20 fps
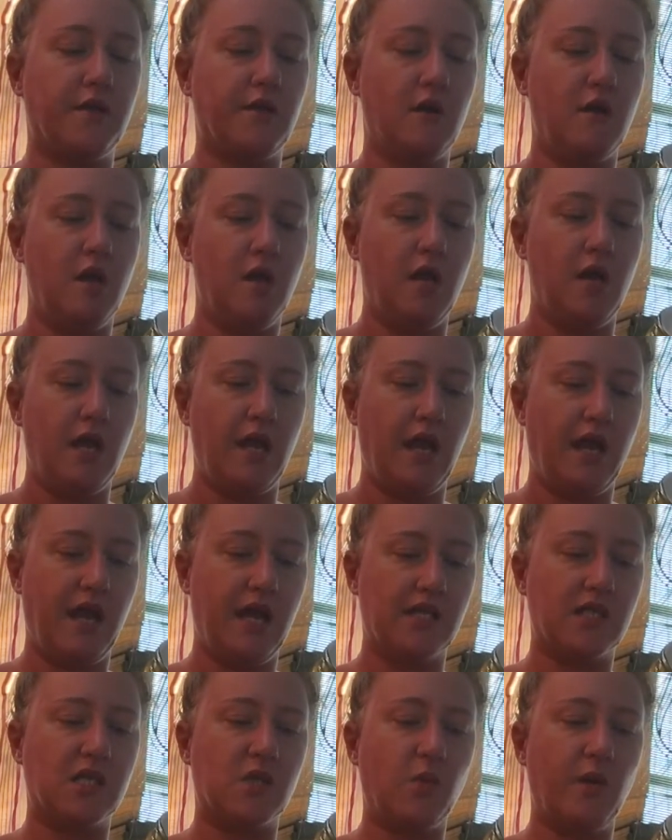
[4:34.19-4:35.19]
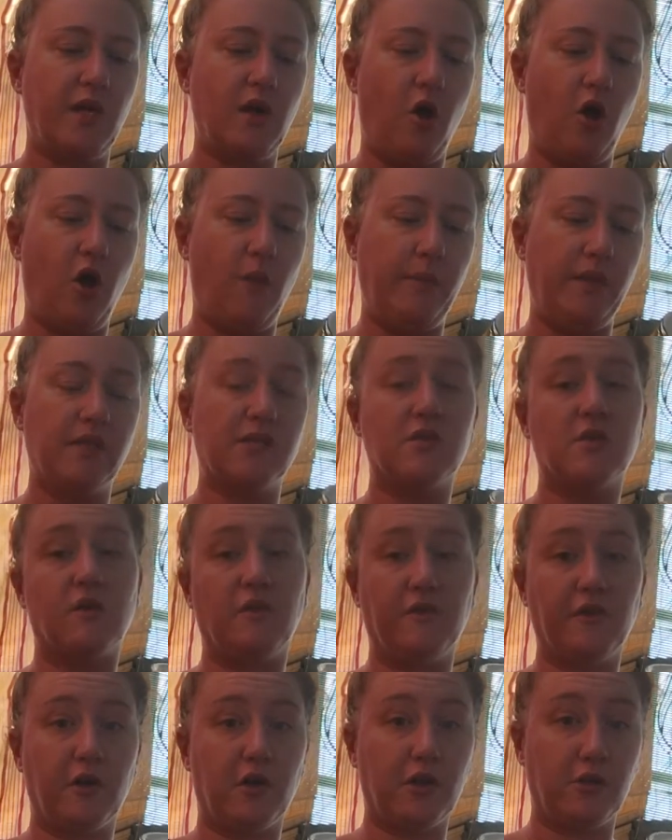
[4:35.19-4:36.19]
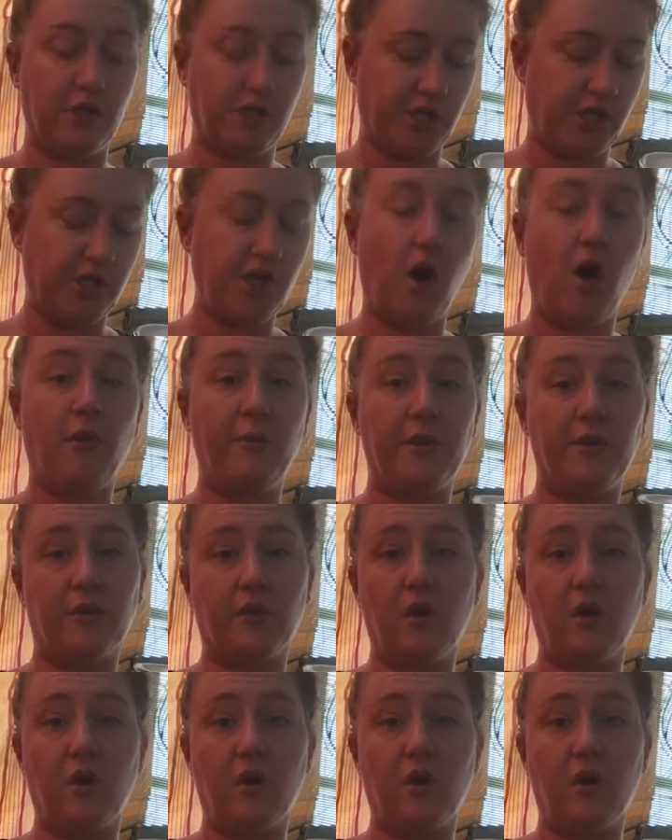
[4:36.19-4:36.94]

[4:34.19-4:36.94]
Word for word: It has sweet almond, so if you're allergic to almond or